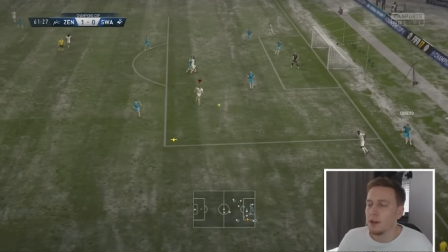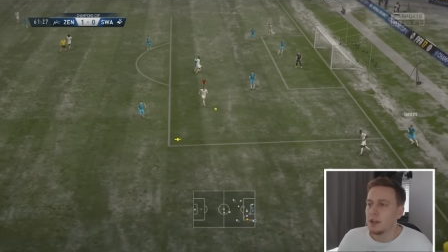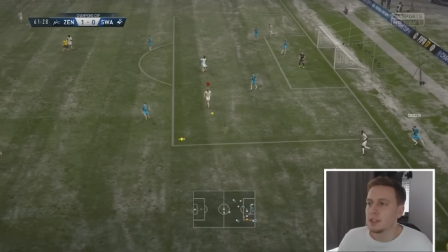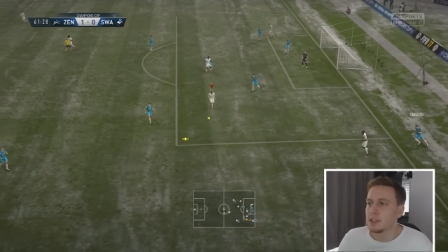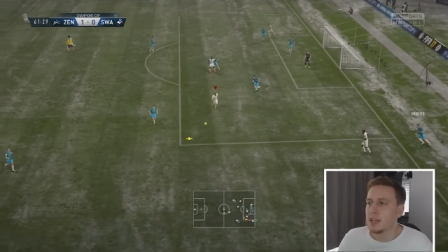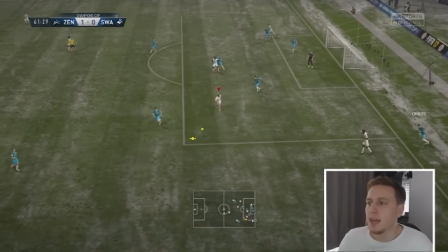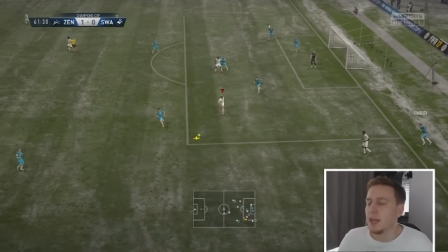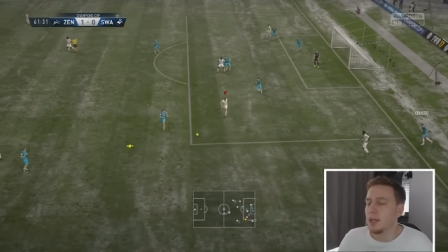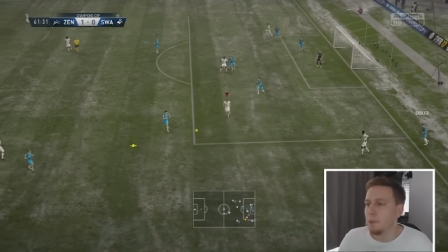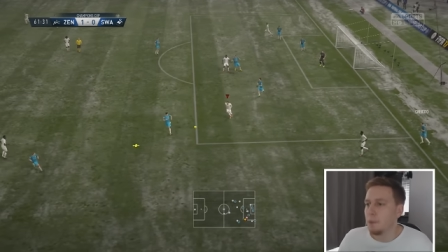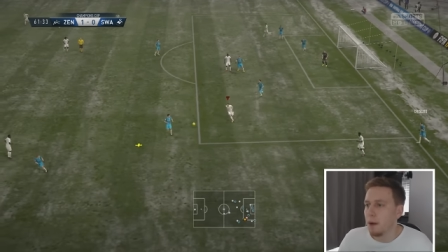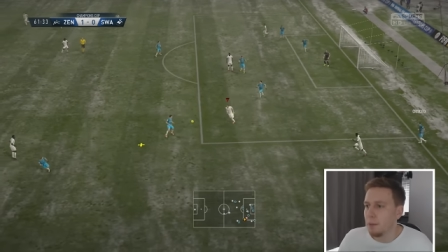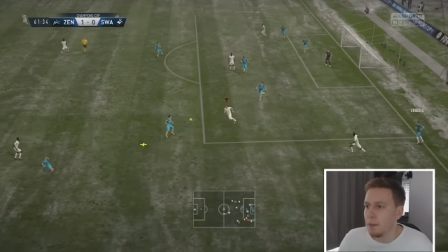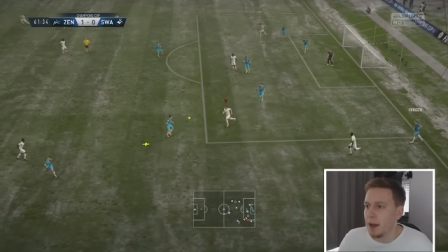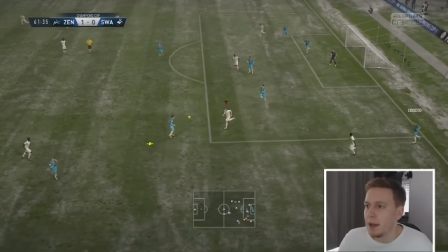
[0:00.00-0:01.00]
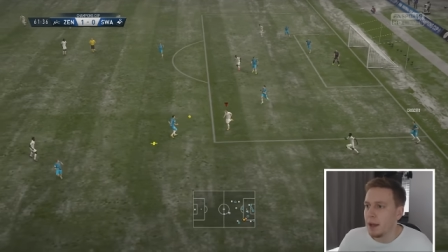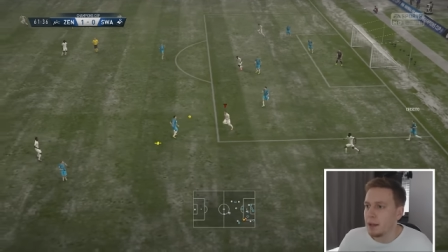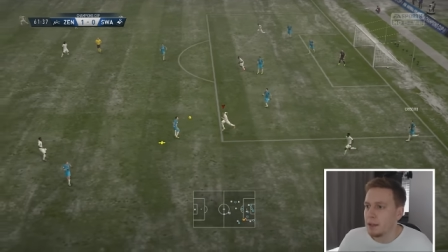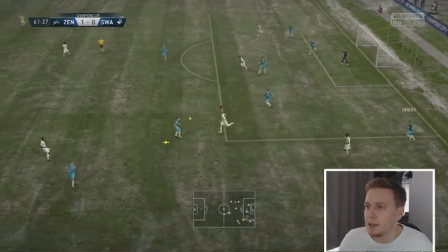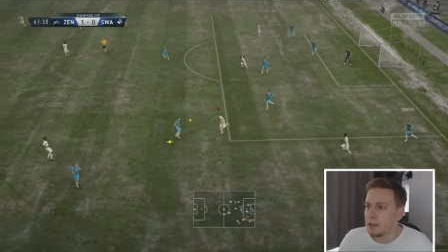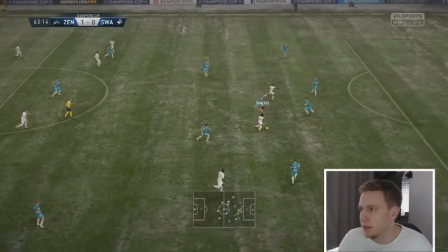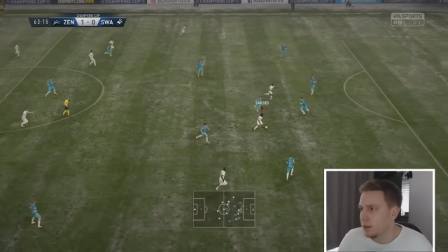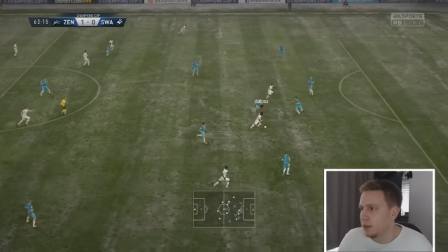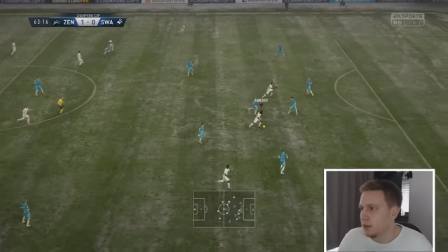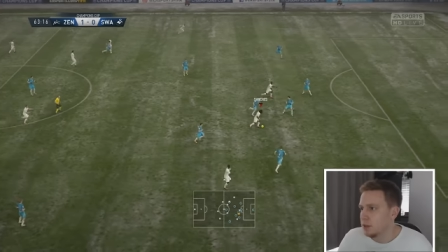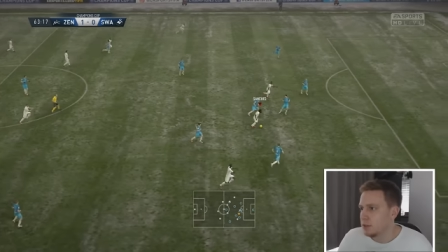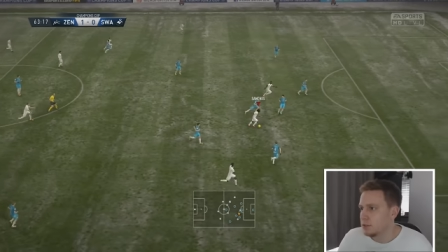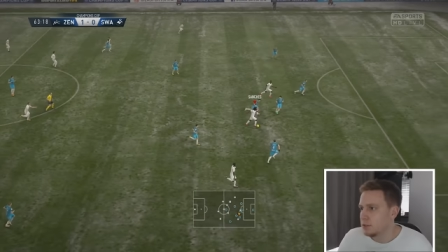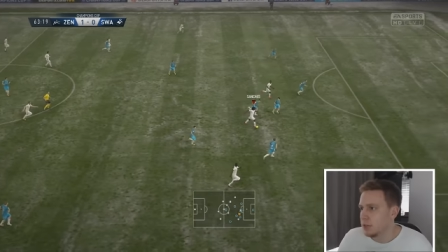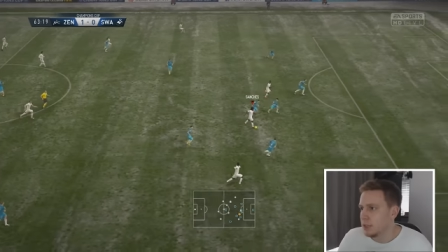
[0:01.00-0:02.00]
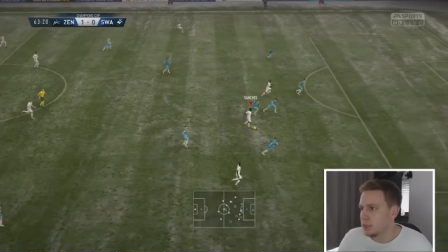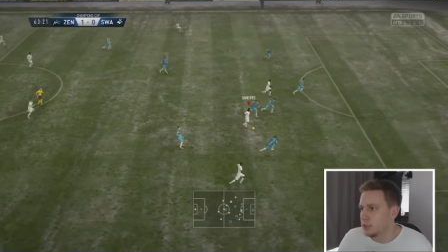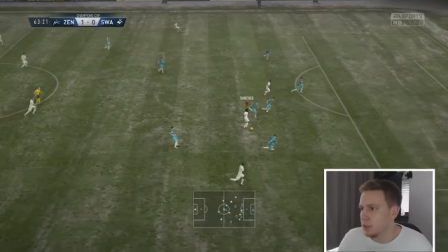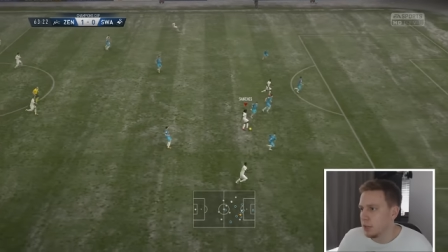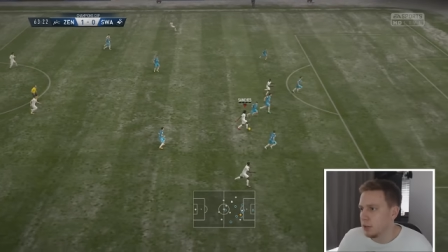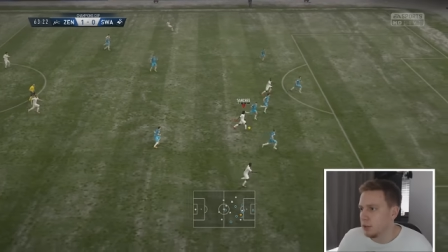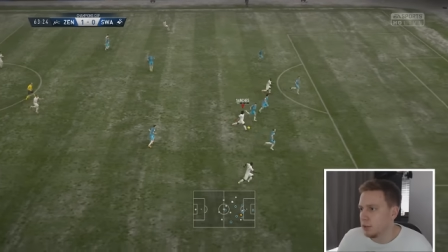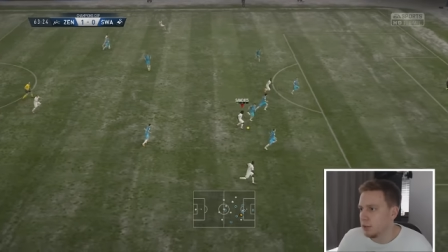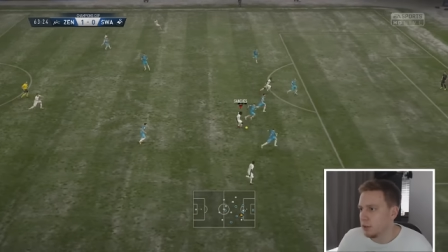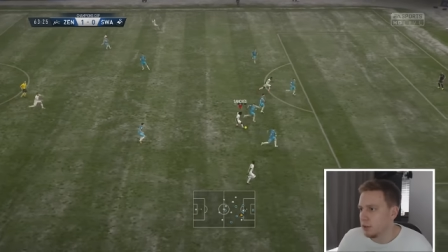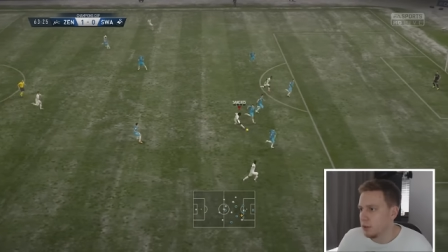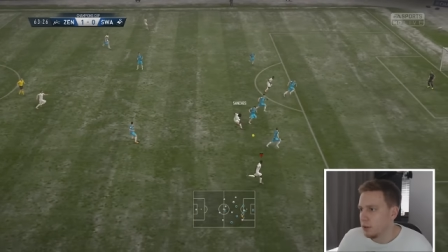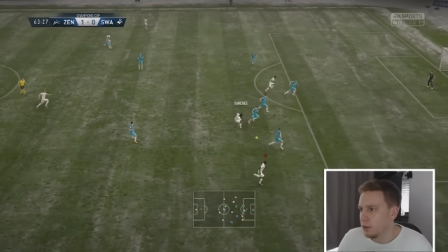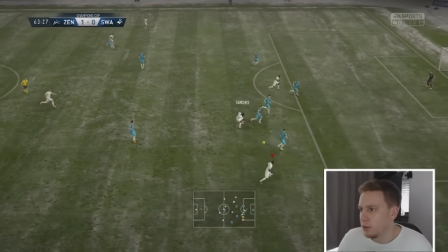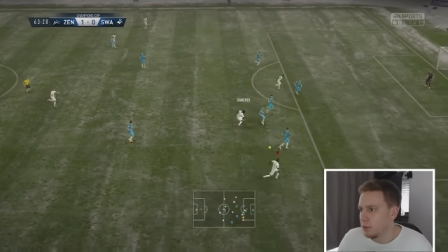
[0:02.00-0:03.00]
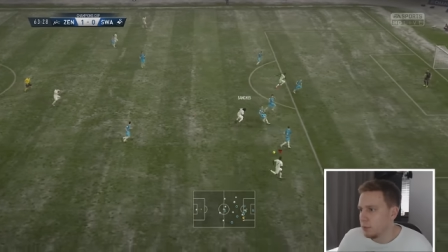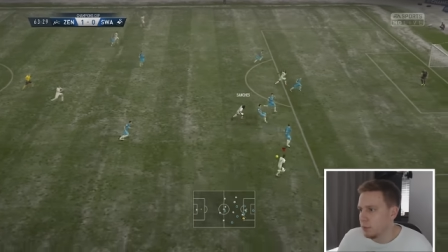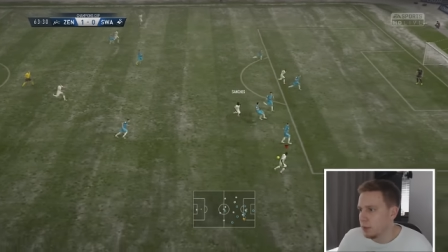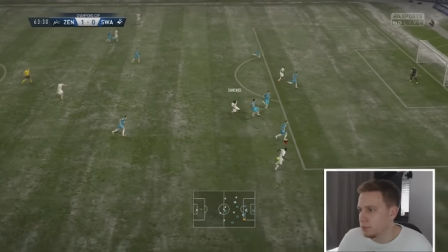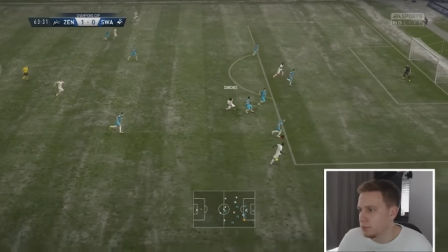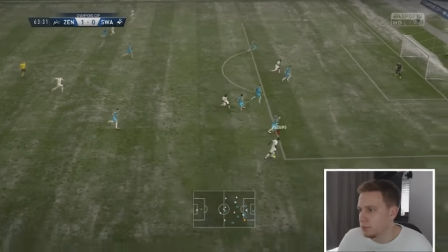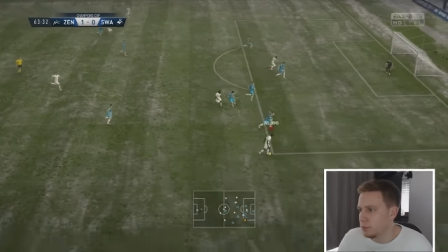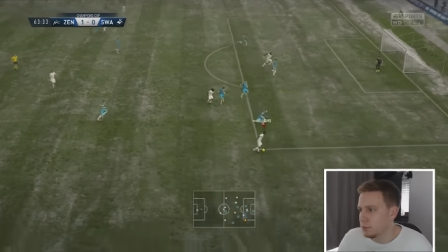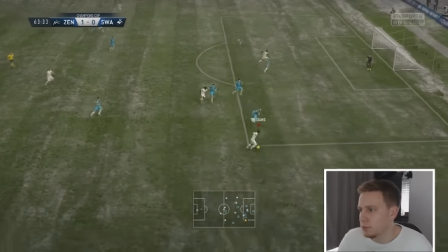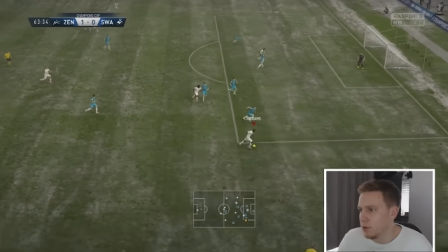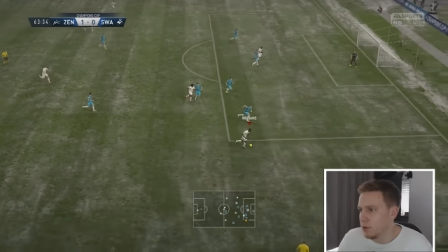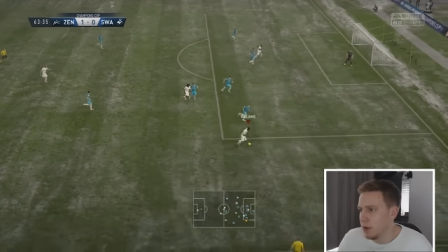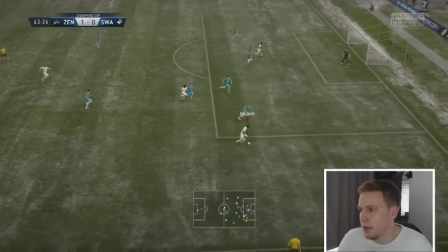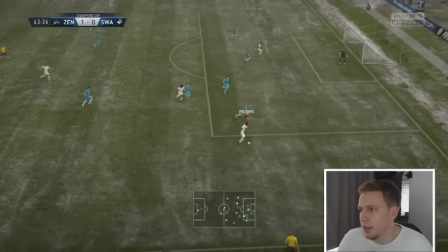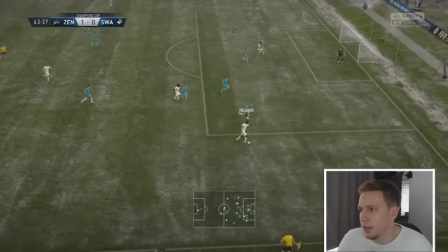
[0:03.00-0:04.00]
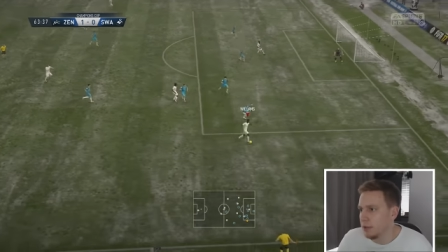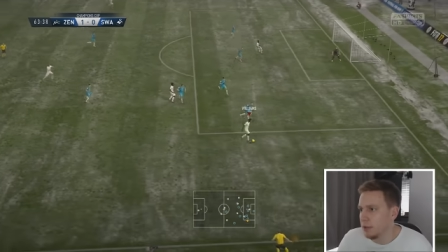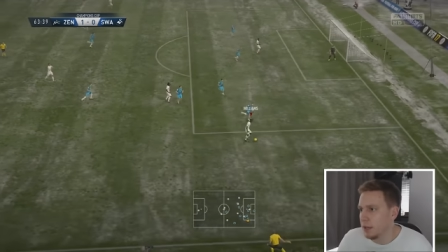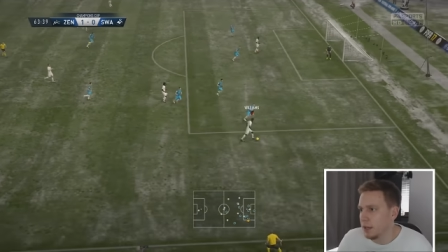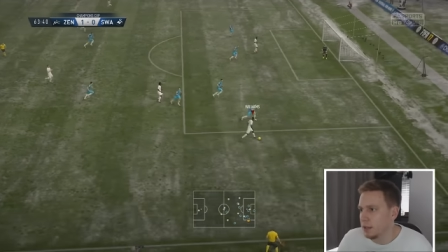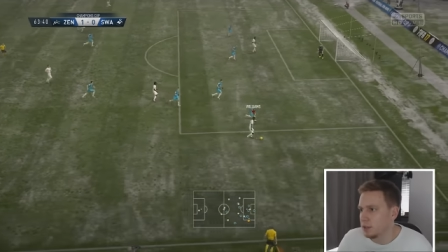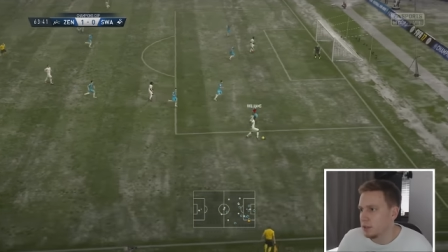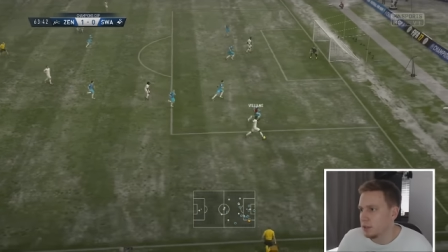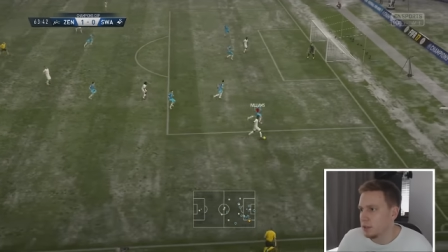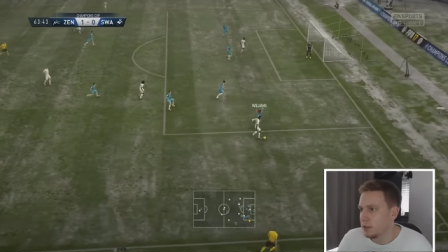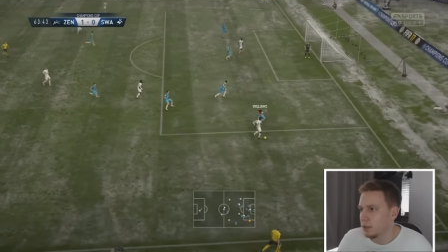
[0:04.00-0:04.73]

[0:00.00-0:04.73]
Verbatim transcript: This keeper, man. Sanchez. Williams to his right. Here he is.